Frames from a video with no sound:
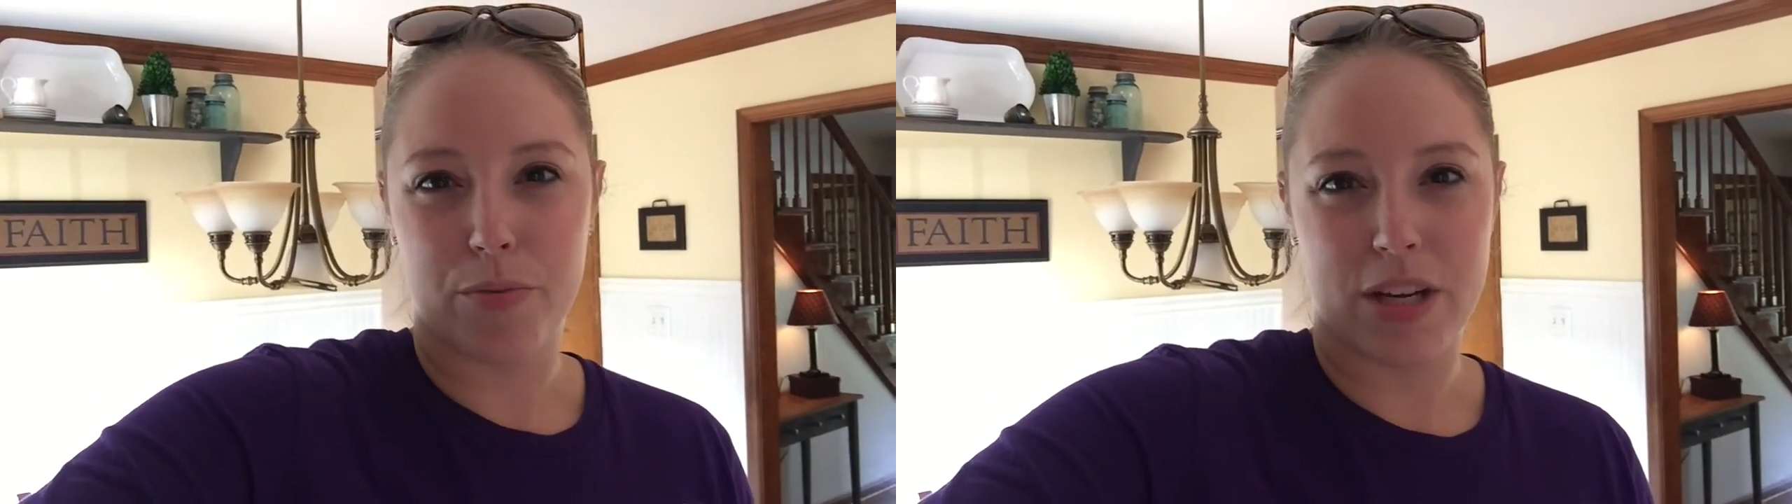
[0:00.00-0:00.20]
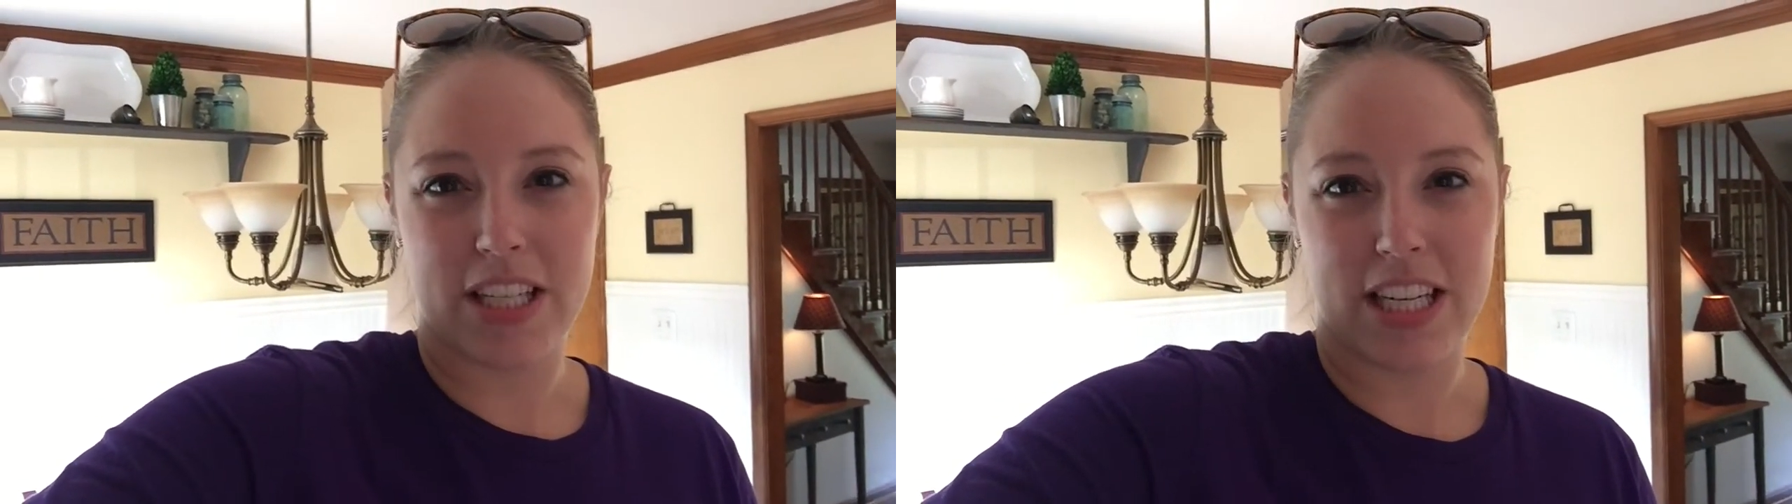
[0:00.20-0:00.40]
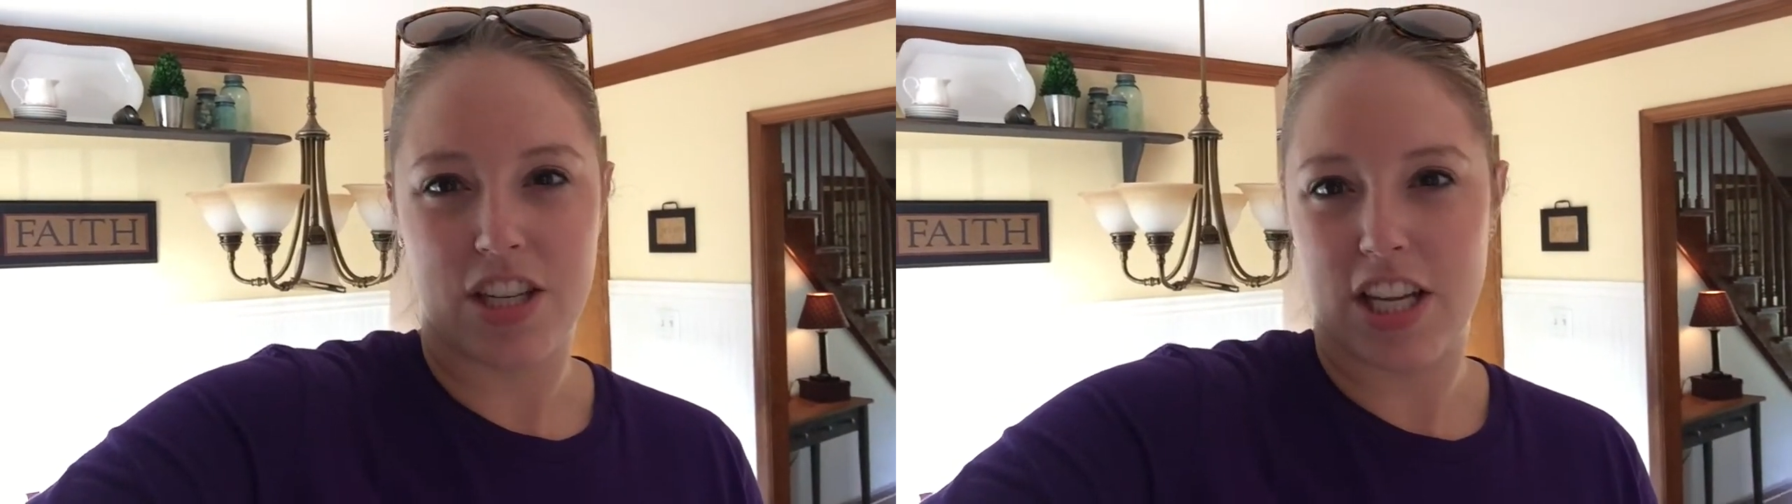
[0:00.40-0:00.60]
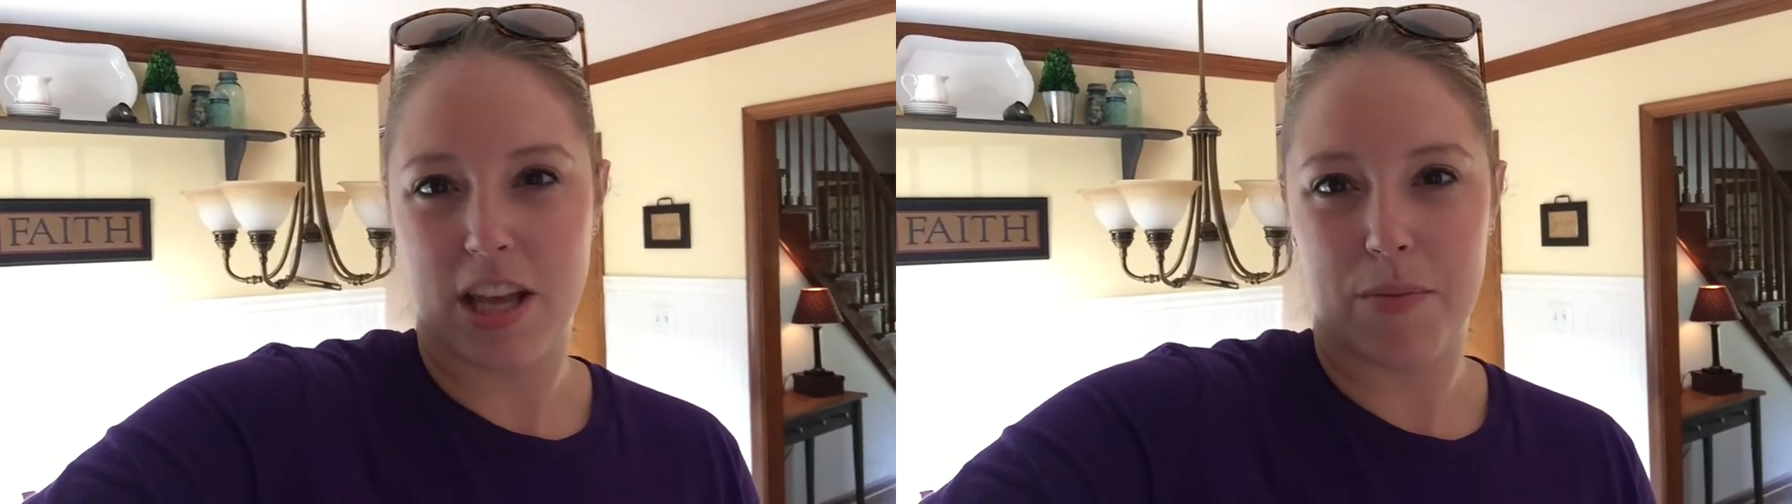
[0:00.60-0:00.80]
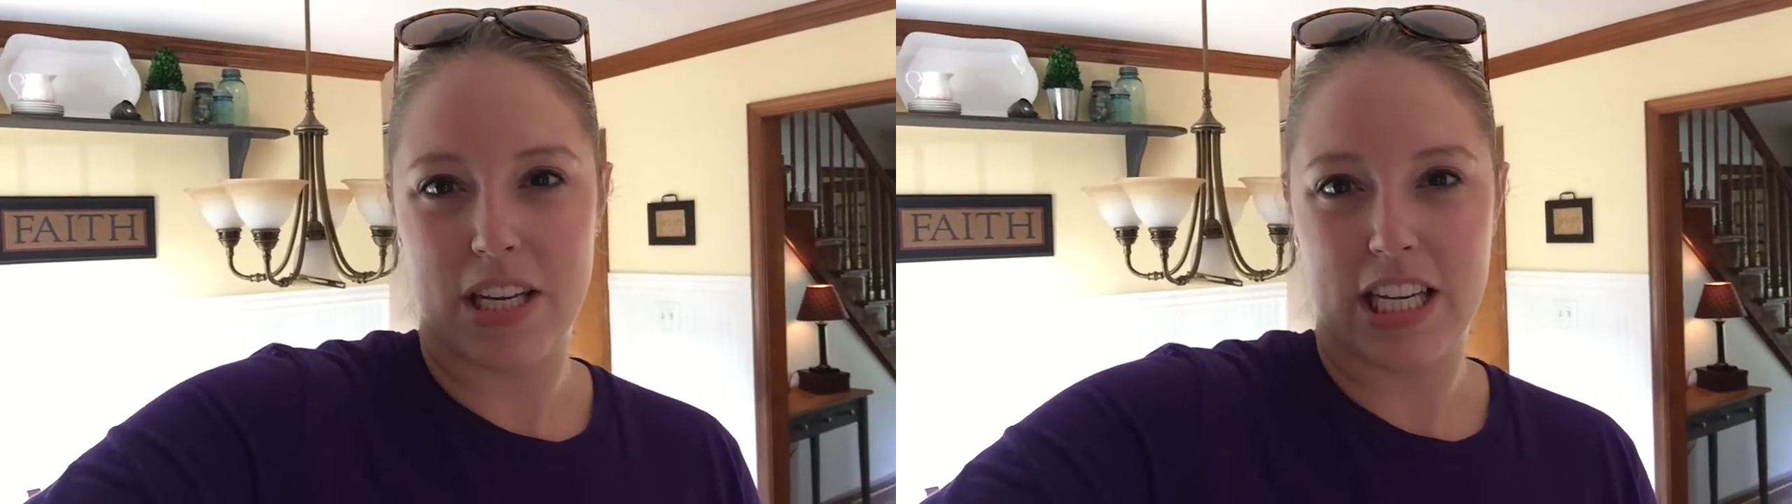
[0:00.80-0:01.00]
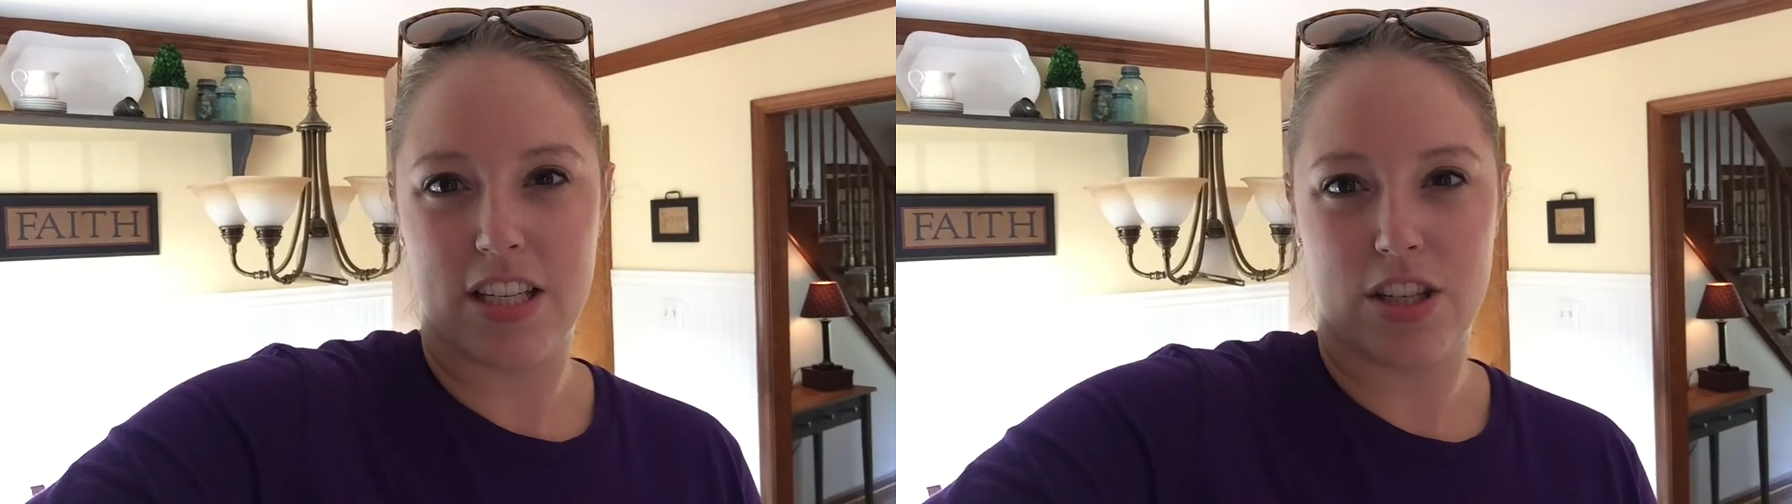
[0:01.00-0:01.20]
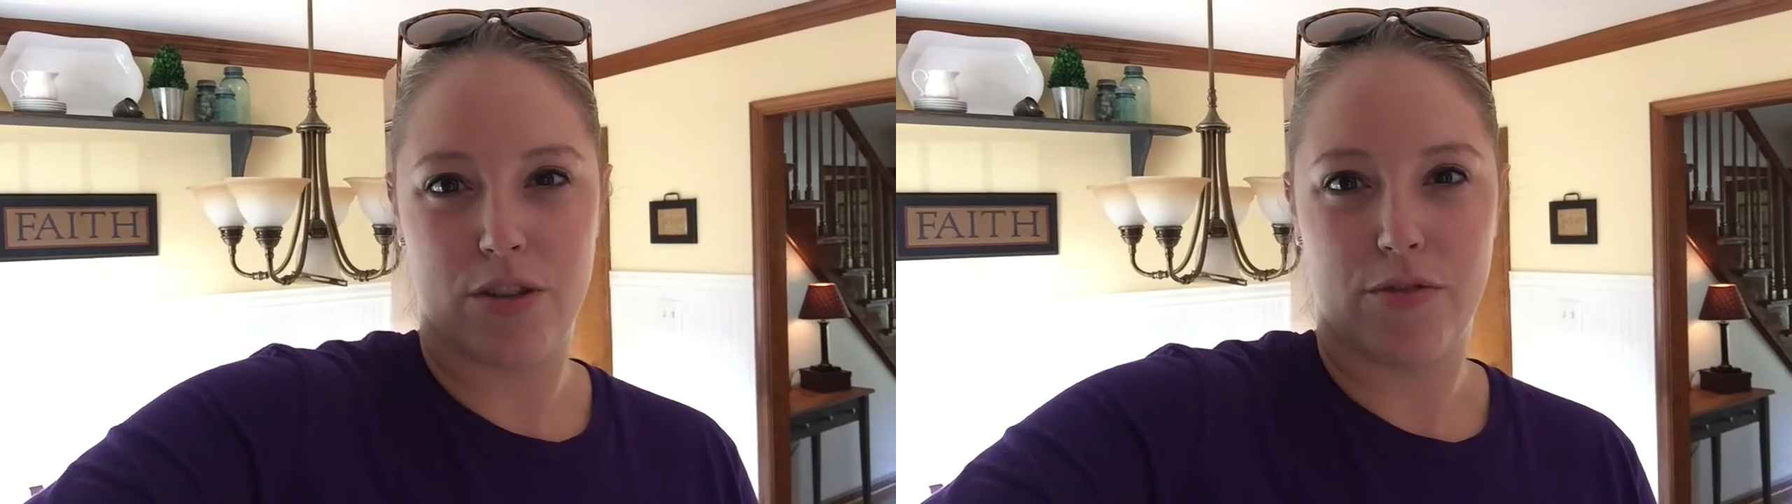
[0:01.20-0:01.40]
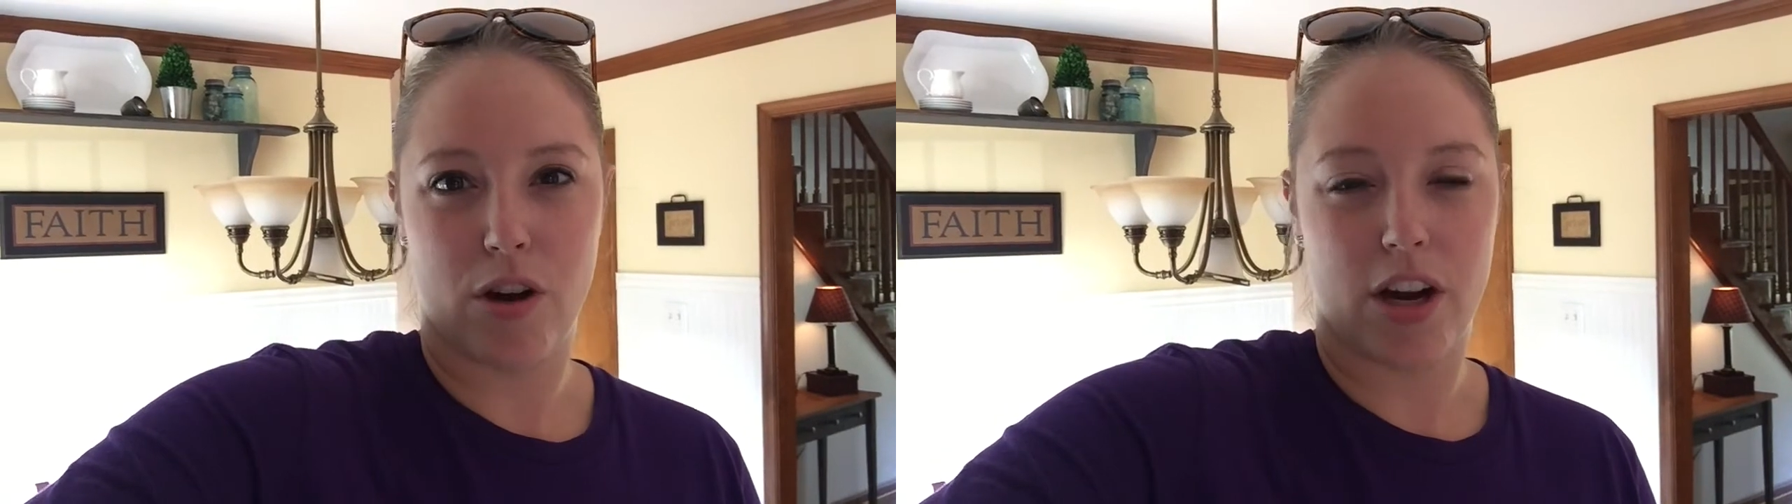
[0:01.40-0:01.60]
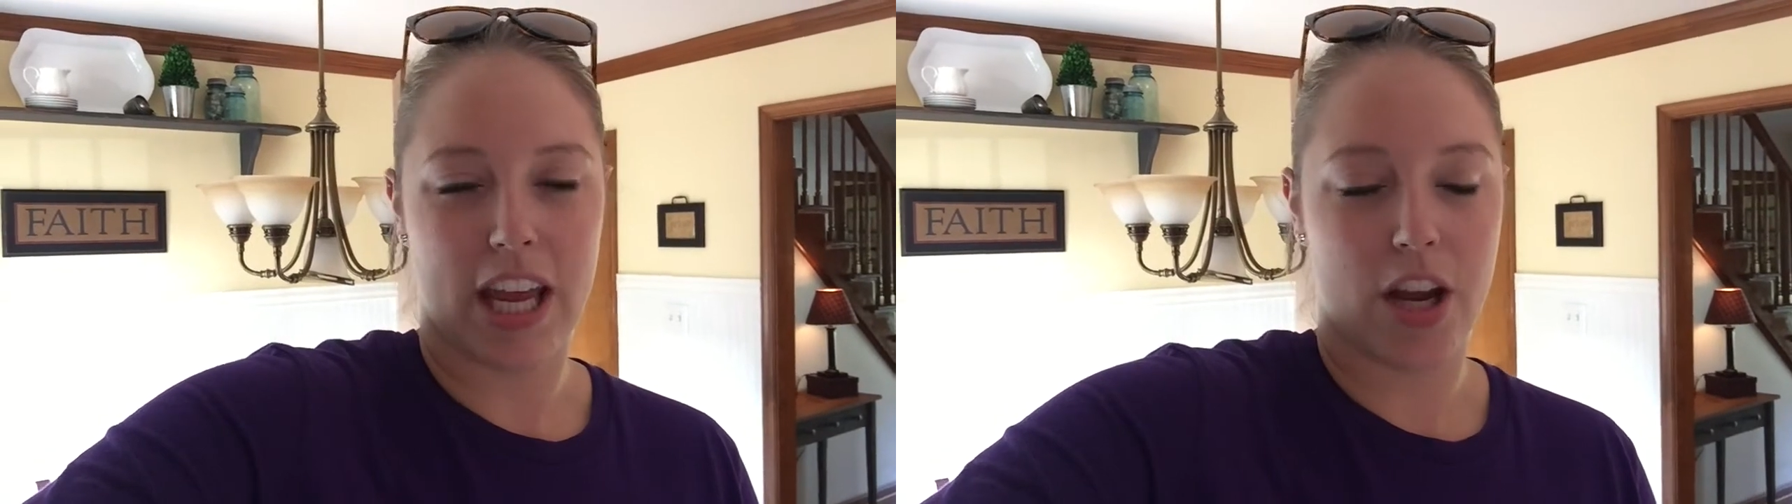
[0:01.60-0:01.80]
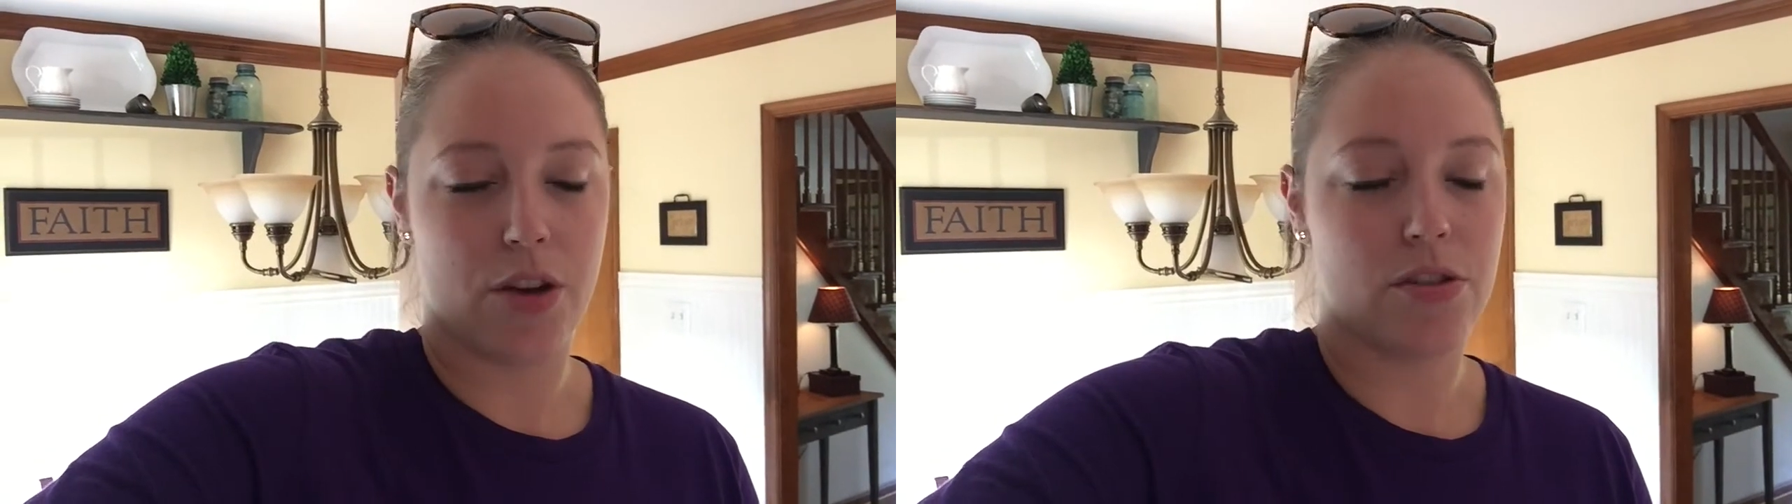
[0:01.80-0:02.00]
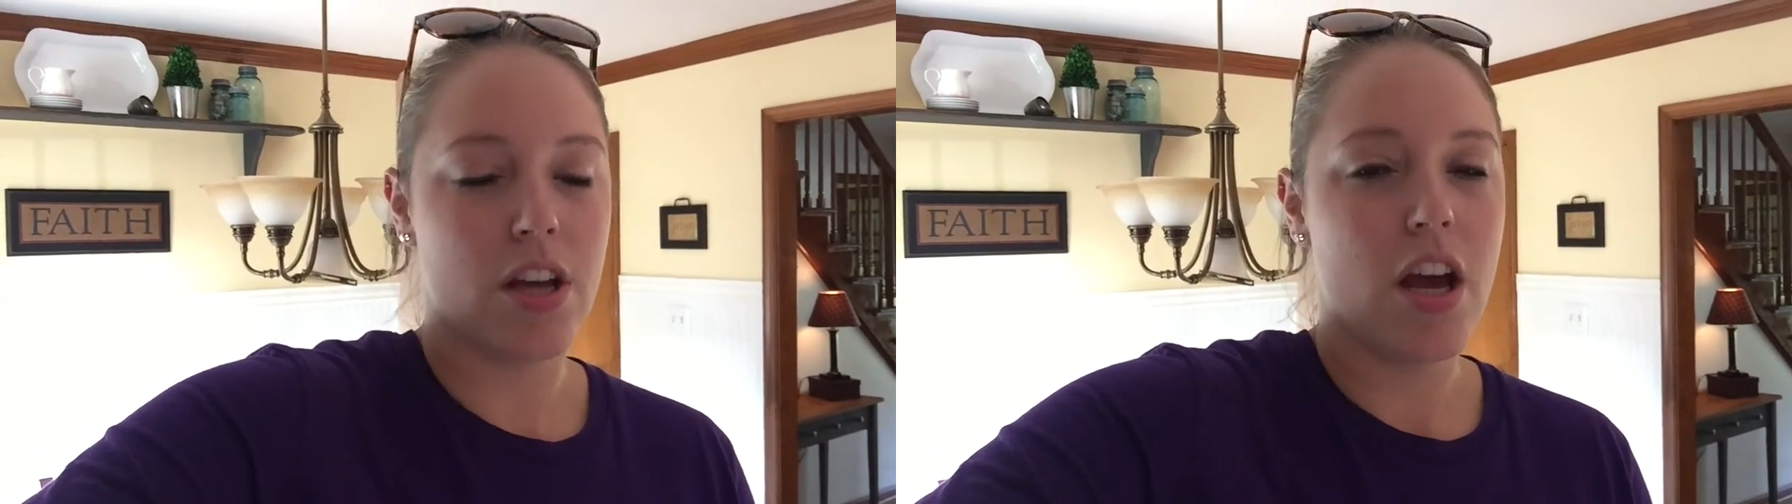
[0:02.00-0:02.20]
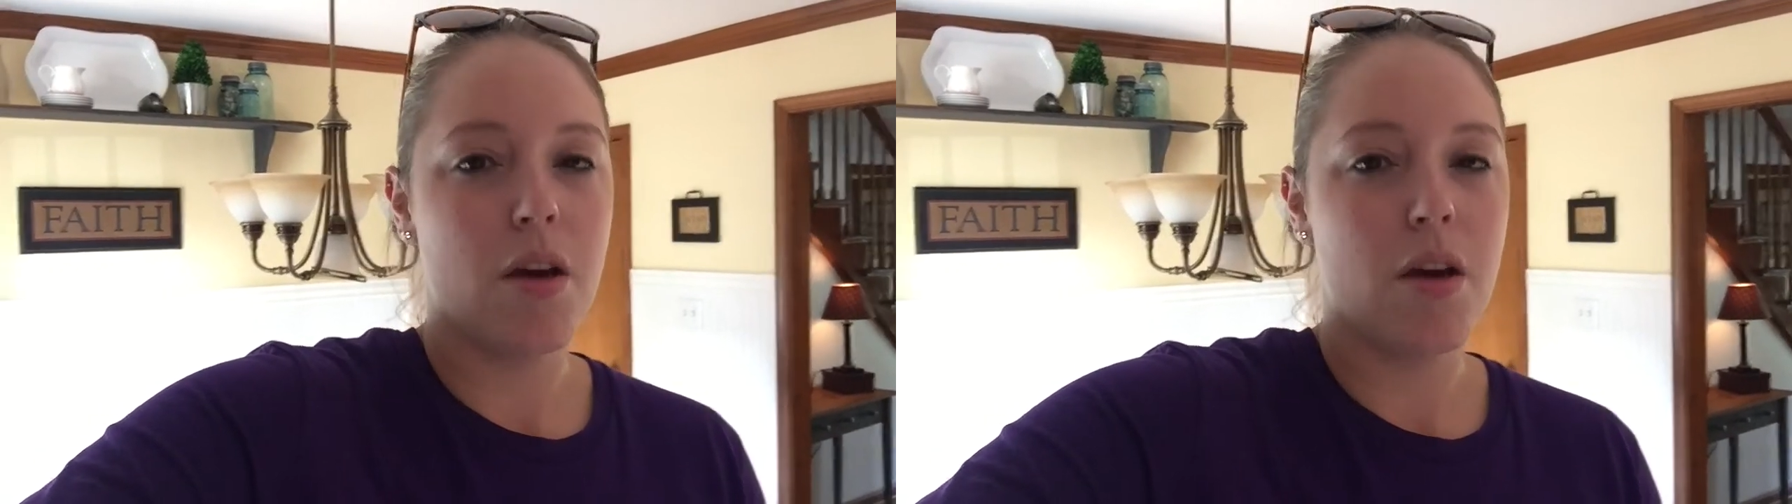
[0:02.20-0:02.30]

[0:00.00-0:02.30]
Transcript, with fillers: reteaching that we need to do for our kiddos.